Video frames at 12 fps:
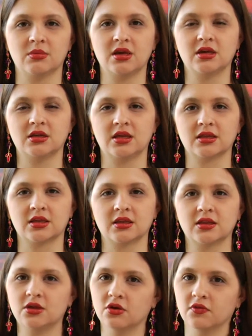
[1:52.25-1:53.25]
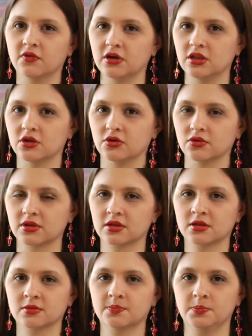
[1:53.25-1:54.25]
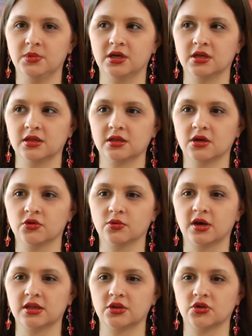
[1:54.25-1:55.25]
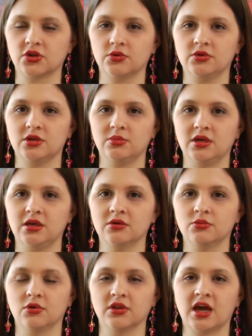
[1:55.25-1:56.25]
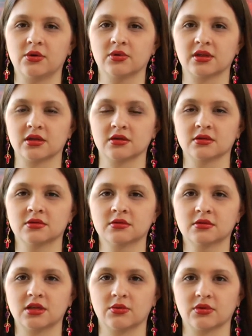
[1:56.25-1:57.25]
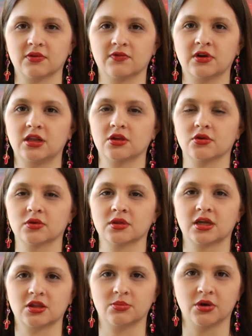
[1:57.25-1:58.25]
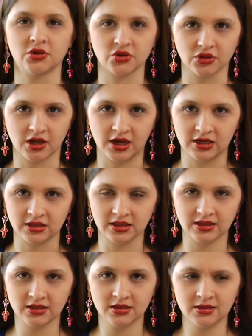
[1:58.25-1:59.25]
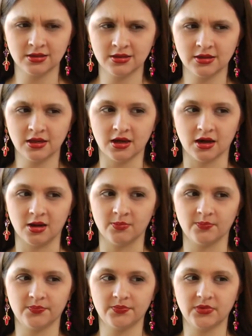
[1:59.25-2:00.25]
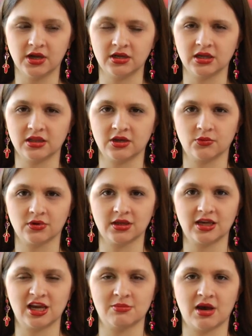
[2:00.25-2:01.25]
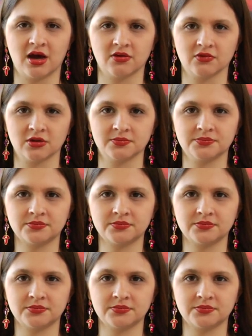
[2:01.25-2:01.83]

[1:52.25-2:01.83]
Make it a sincere funny toast, because otherwise it's just going to be, well, that was a funny toast with lots of punchlines, and nothing really came out of it.